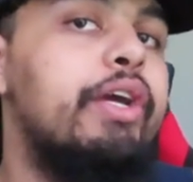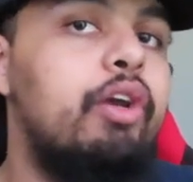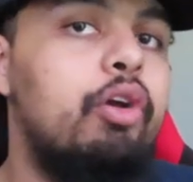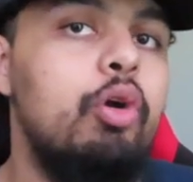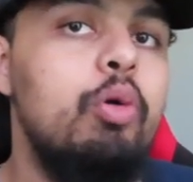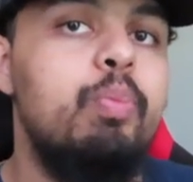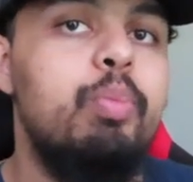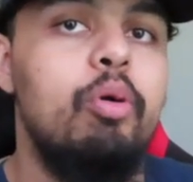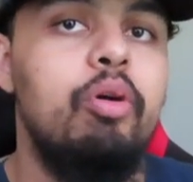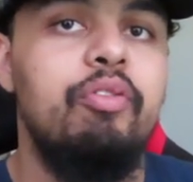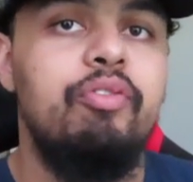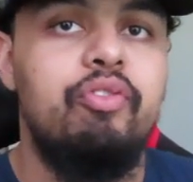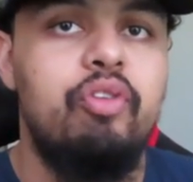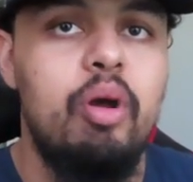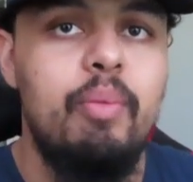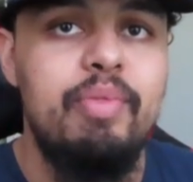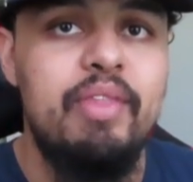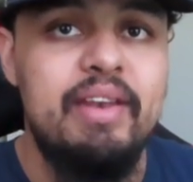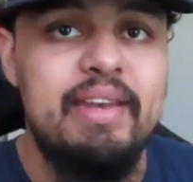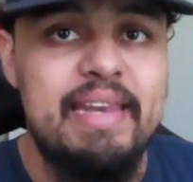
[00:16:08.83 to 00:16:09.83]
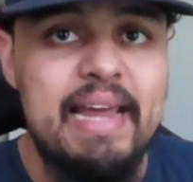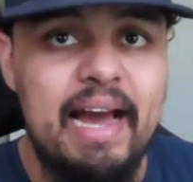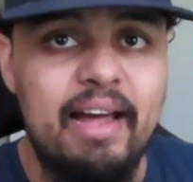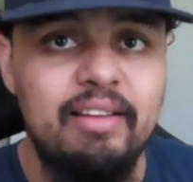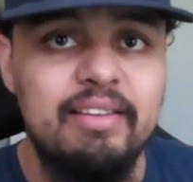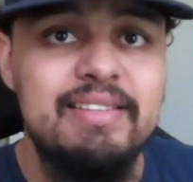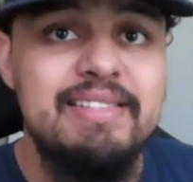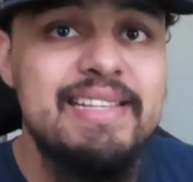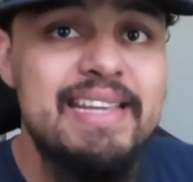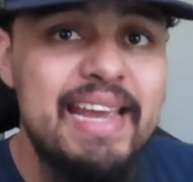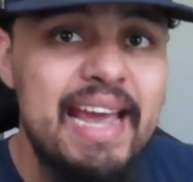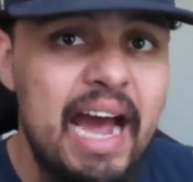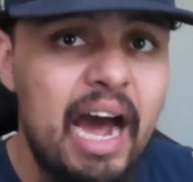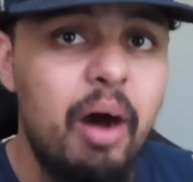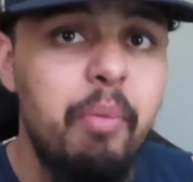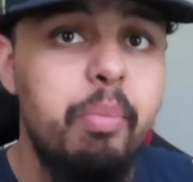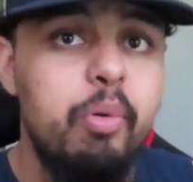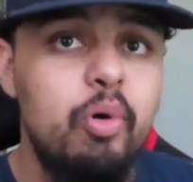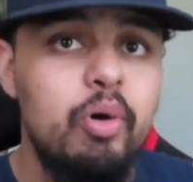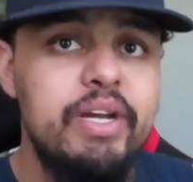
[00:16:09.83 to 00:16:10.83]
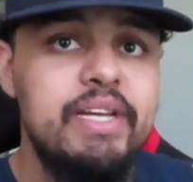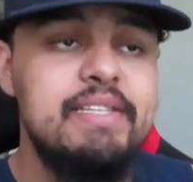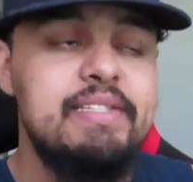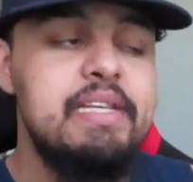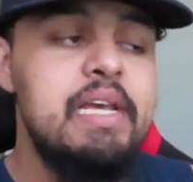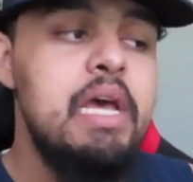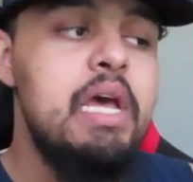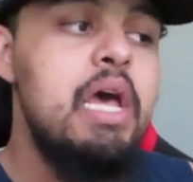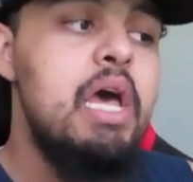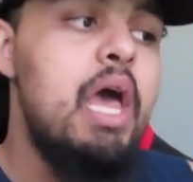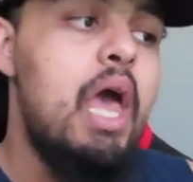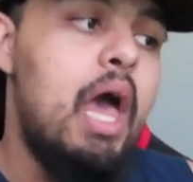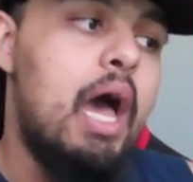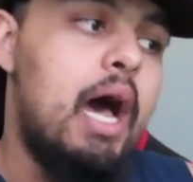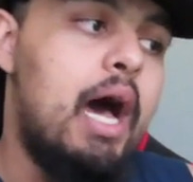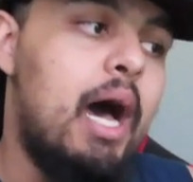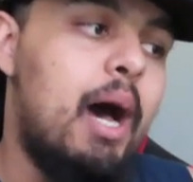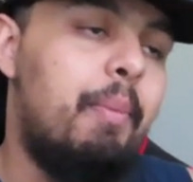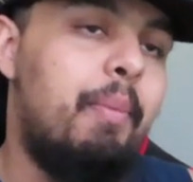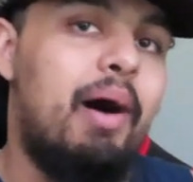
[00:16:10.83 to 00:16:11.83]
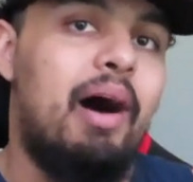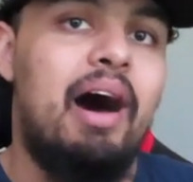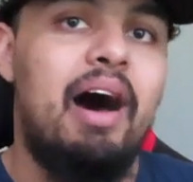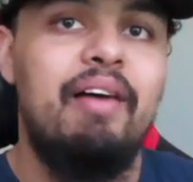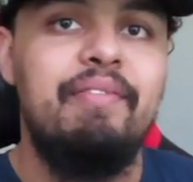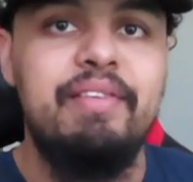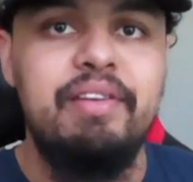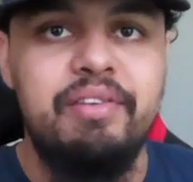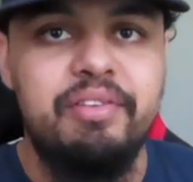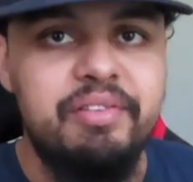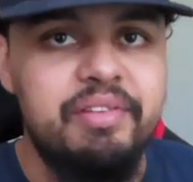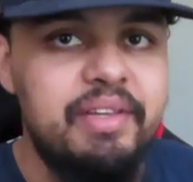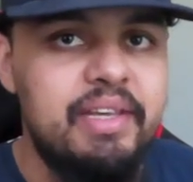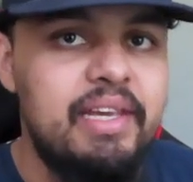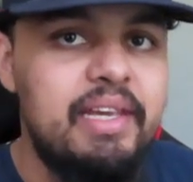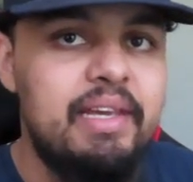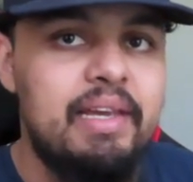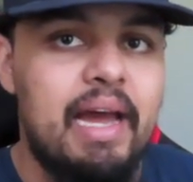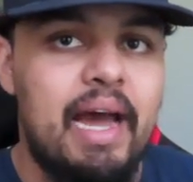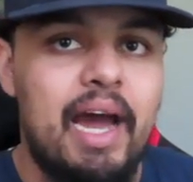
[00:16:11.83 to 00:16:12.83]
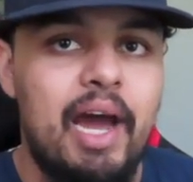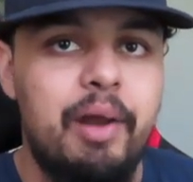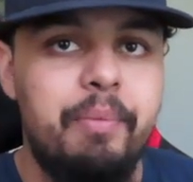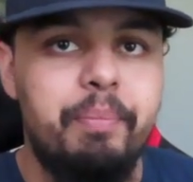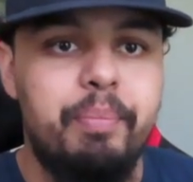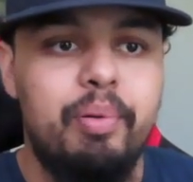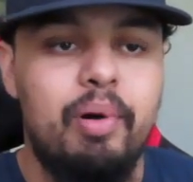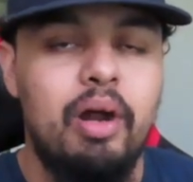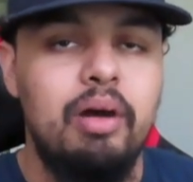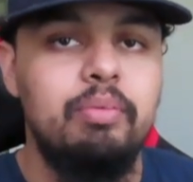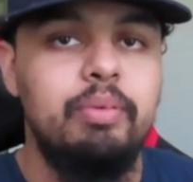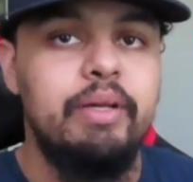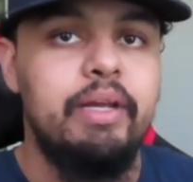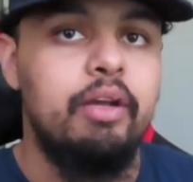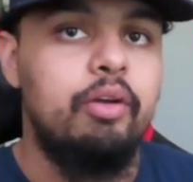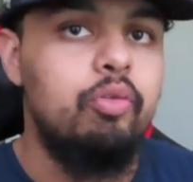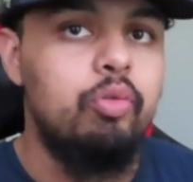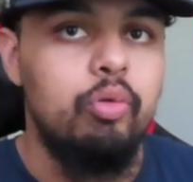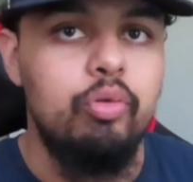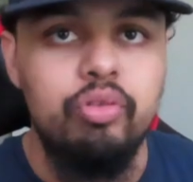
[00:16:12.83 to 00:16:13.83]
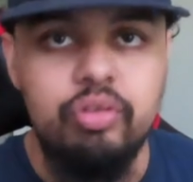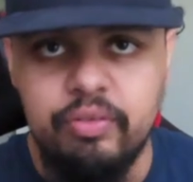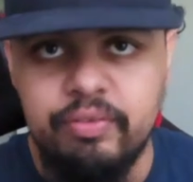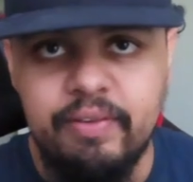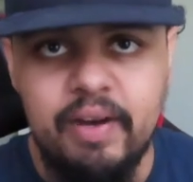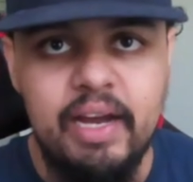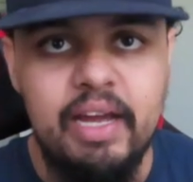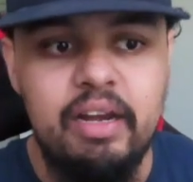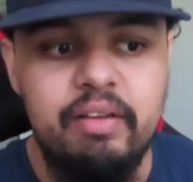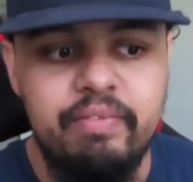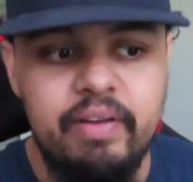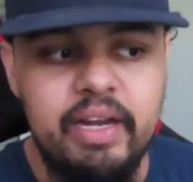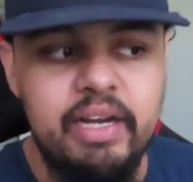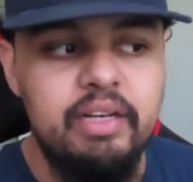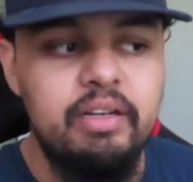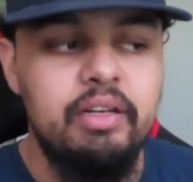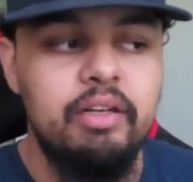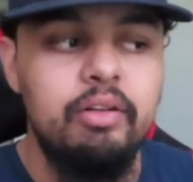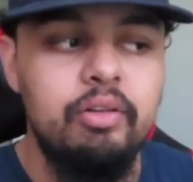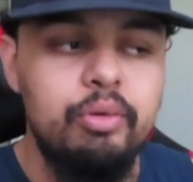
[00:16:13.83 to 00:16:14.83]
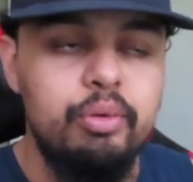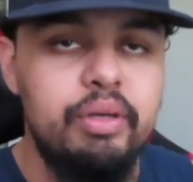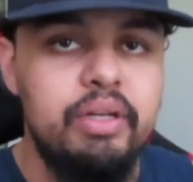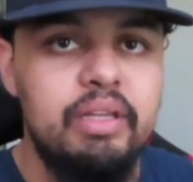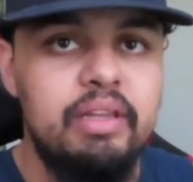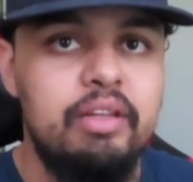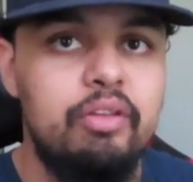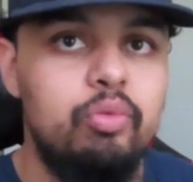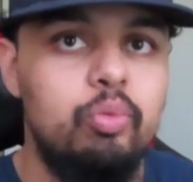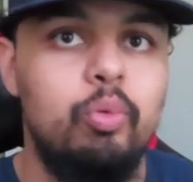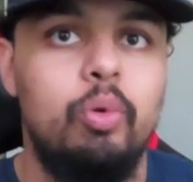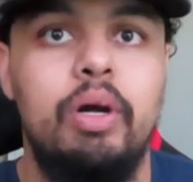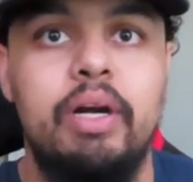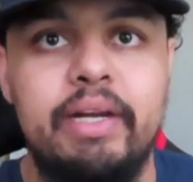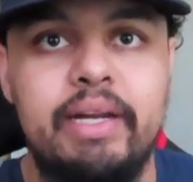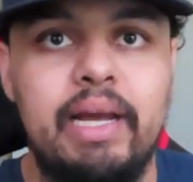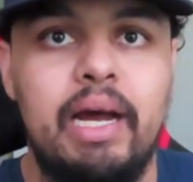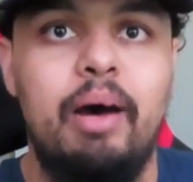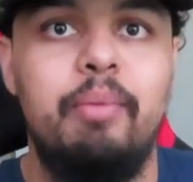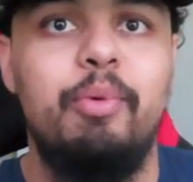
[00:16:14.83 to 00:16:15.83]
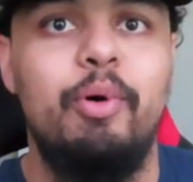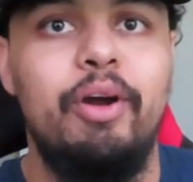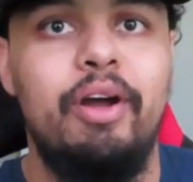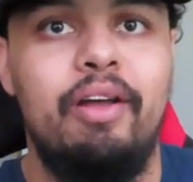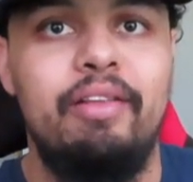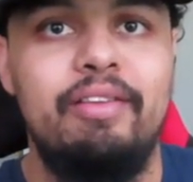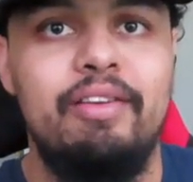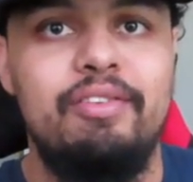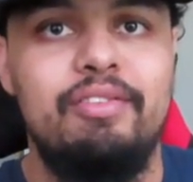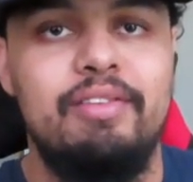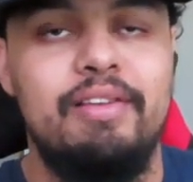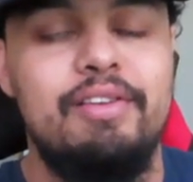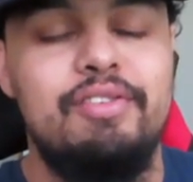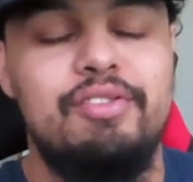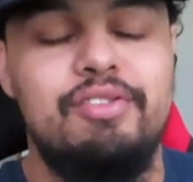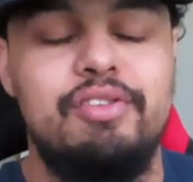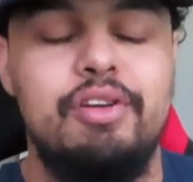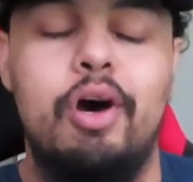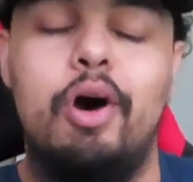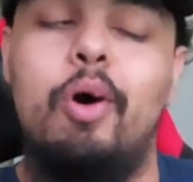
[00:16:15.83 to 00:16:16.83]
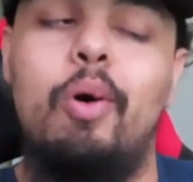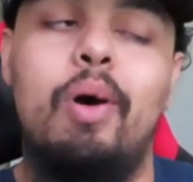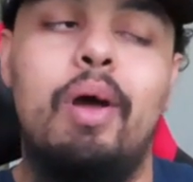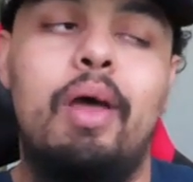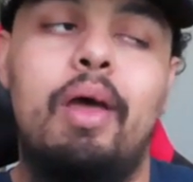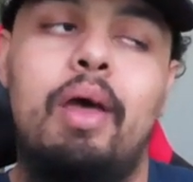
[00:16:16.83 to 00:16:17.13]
Cooper from the Dallas Cowboys. Obviously, I'd probably get crucified if I didn't include at least one Cowboy on this list. So